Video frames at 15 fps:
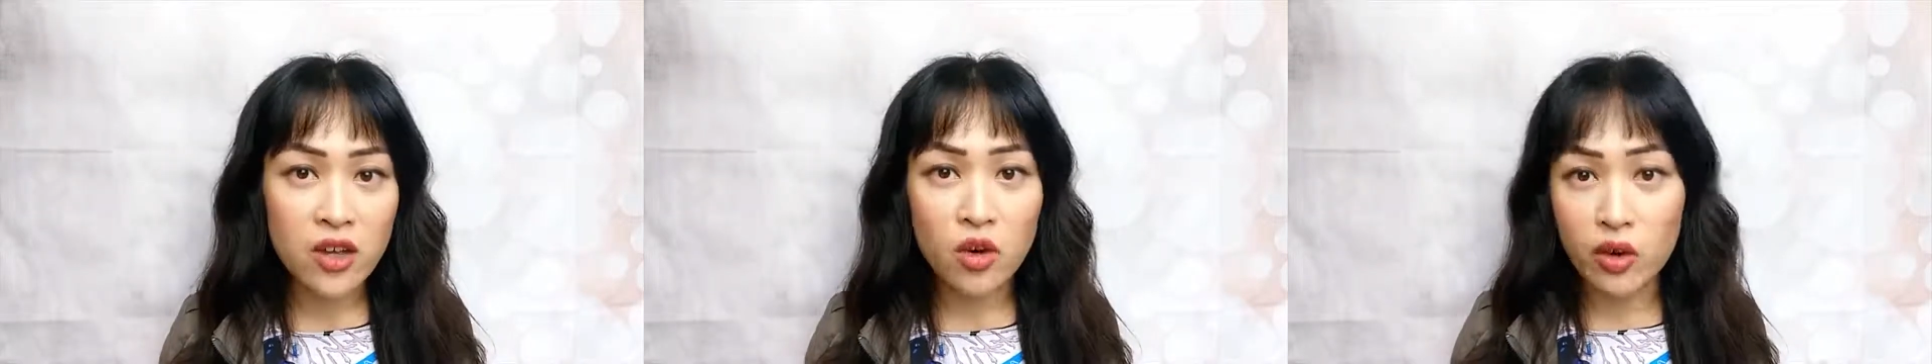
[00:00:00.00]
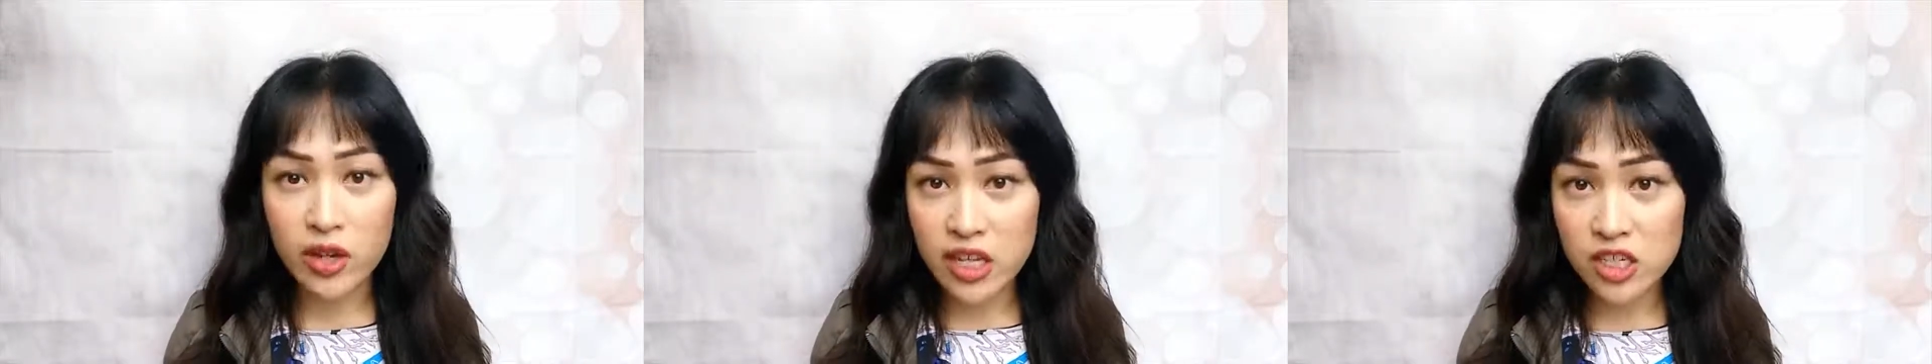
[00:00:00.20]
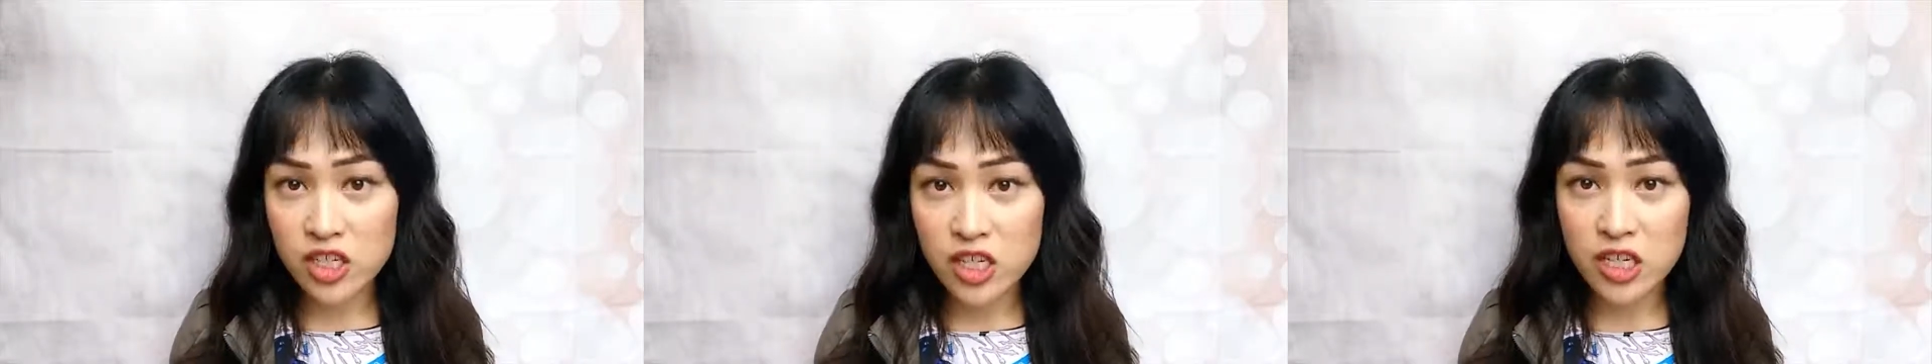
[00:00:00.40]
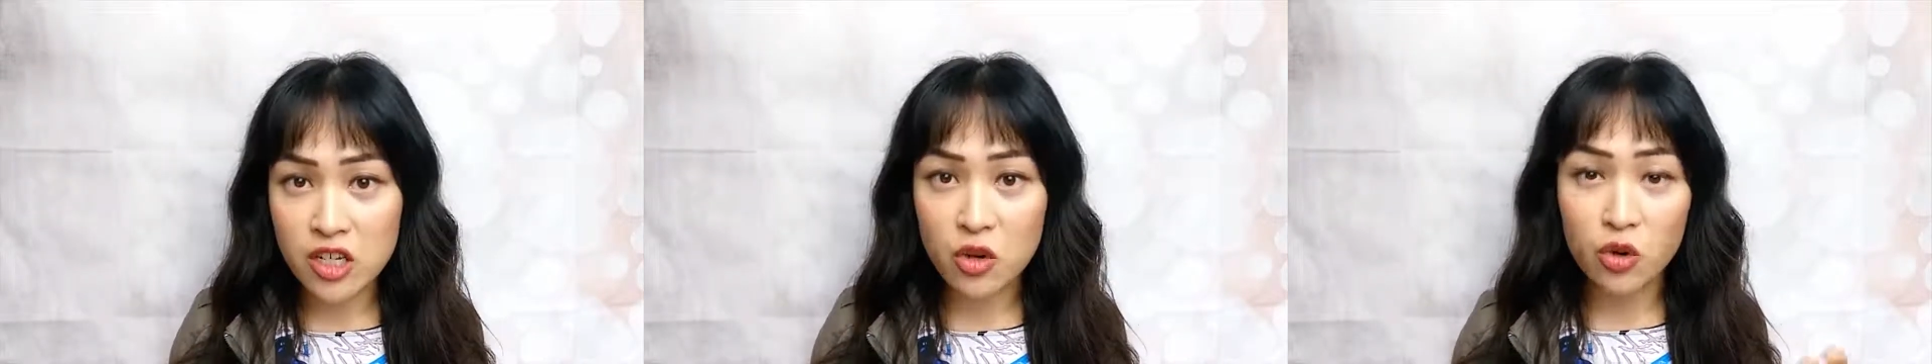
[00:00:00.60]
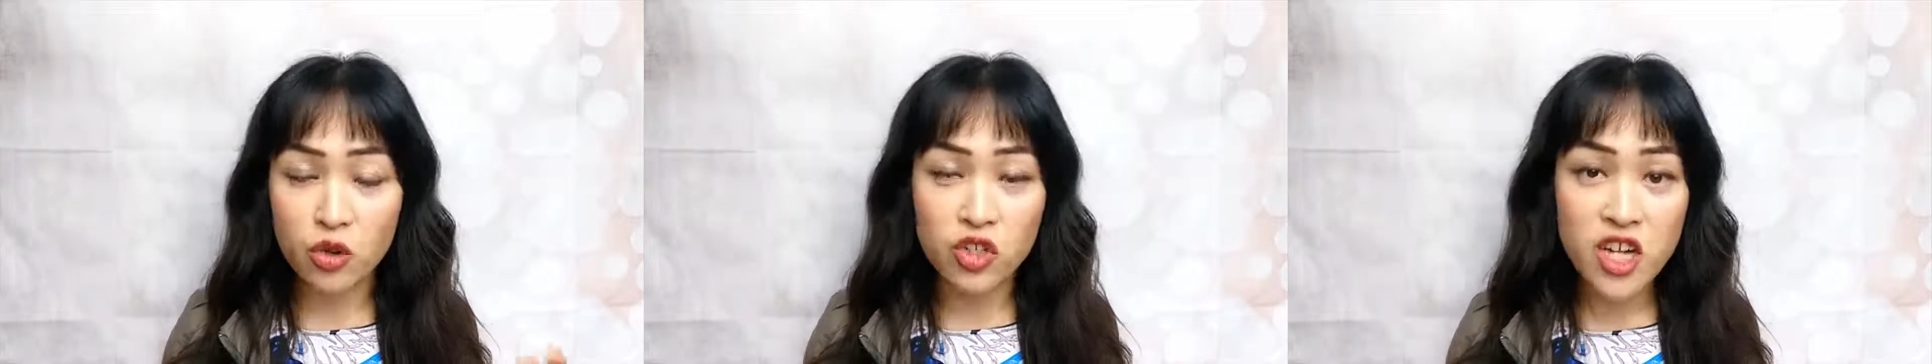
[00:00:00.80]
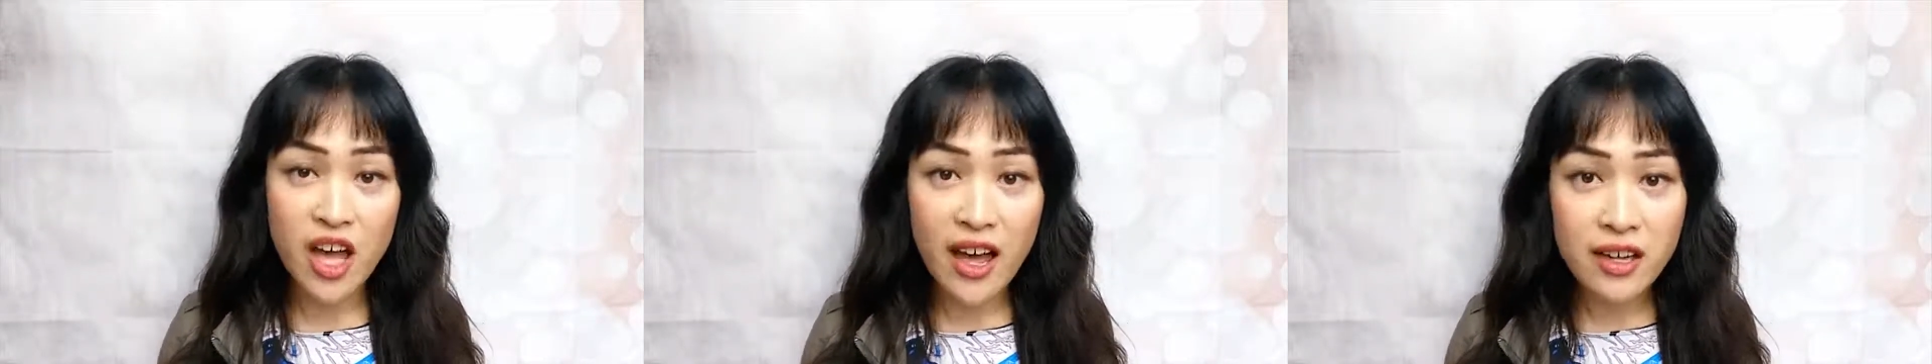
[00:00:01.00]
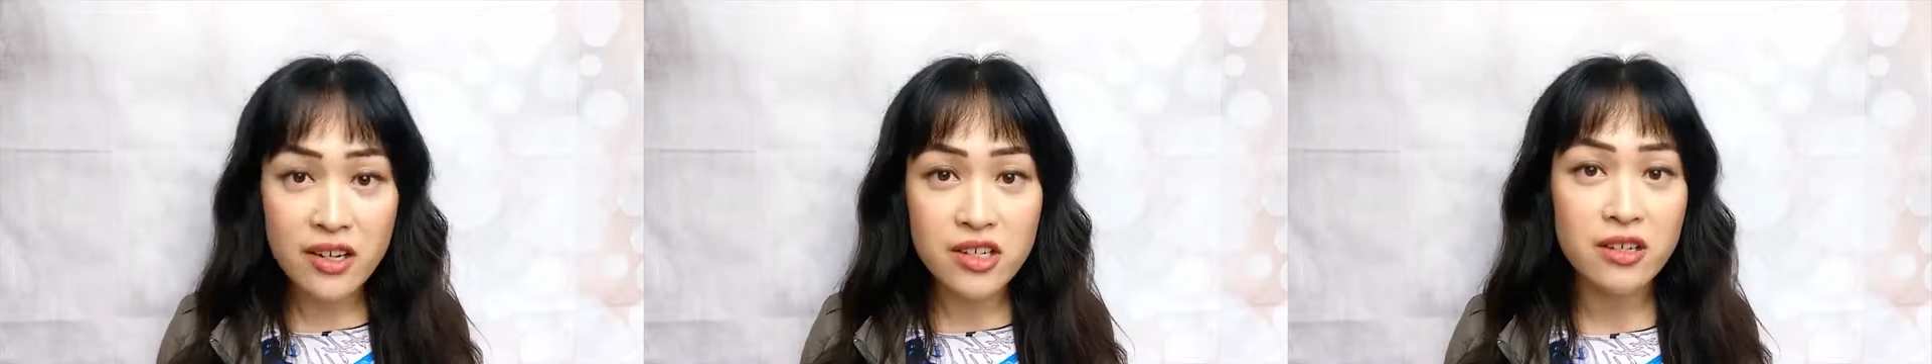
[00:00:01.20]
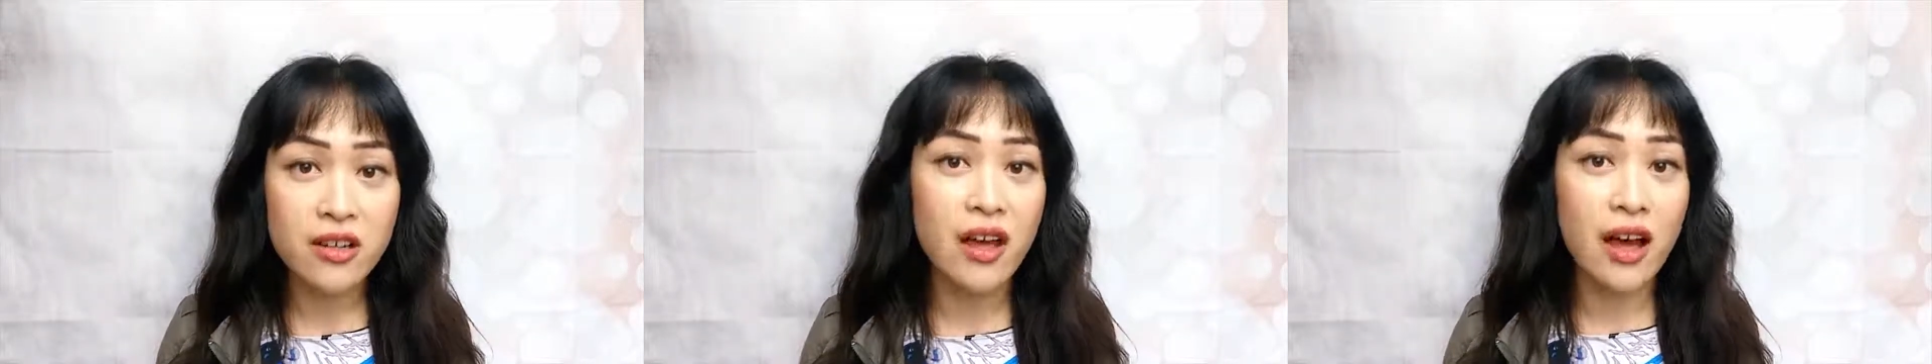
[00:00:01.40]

or itchy or tight